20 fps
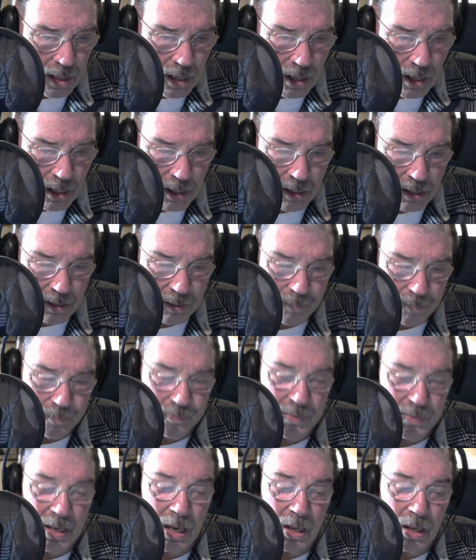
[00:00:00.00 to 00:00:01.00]
A
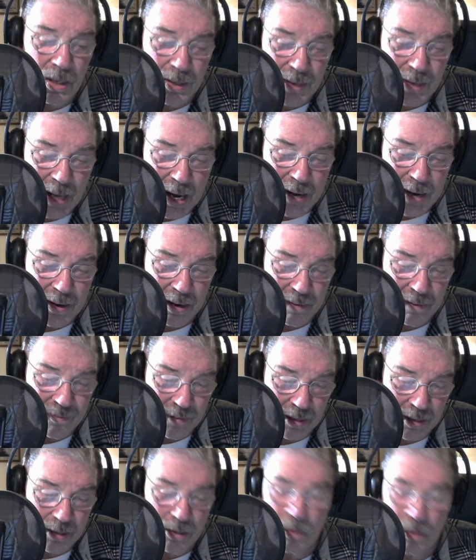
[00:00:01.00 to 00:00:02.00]
lot of
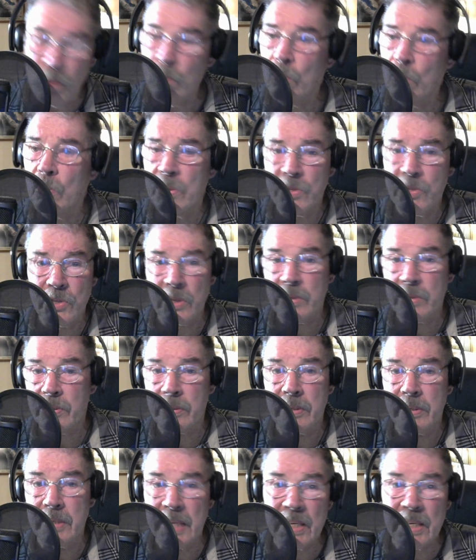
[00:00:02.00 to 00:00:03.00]
it was
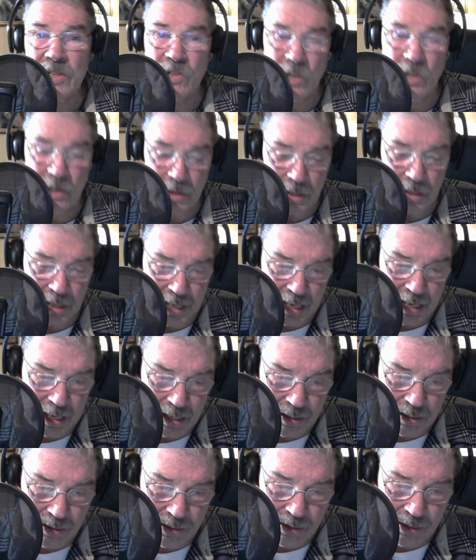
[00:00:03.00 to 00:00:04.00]
just desert
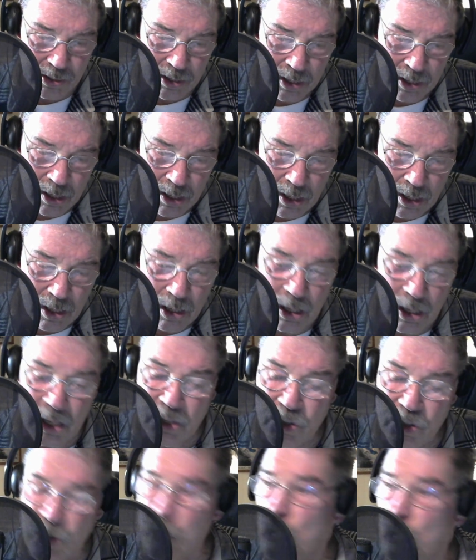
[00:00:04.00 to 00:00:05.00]
lands,
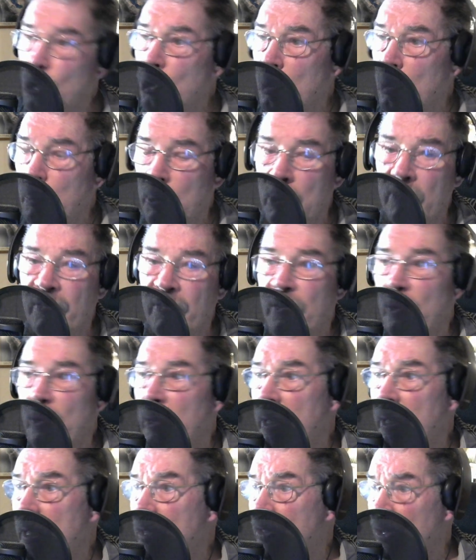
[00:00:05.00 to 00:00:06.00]
unsuitable for
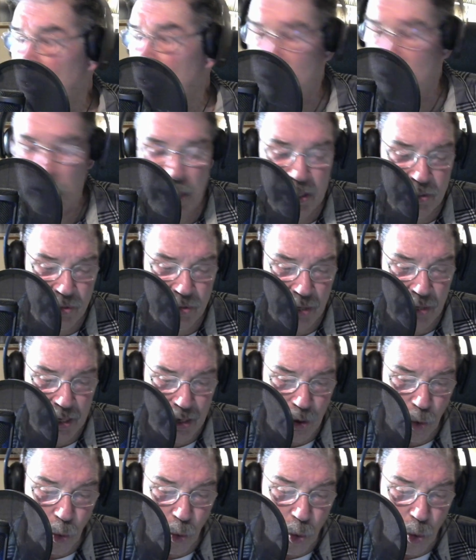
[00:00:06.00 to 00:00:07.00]
either grazing
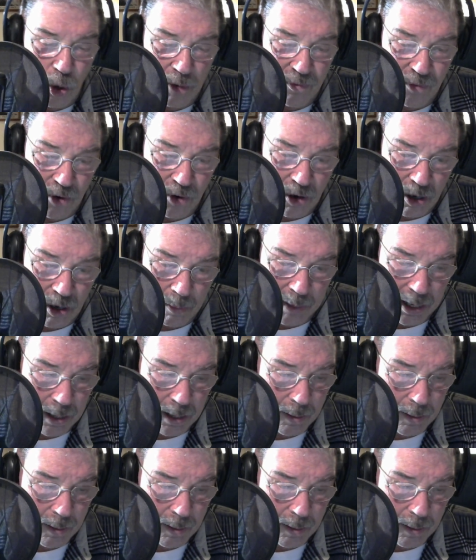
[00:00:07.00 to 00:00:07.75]
or farming,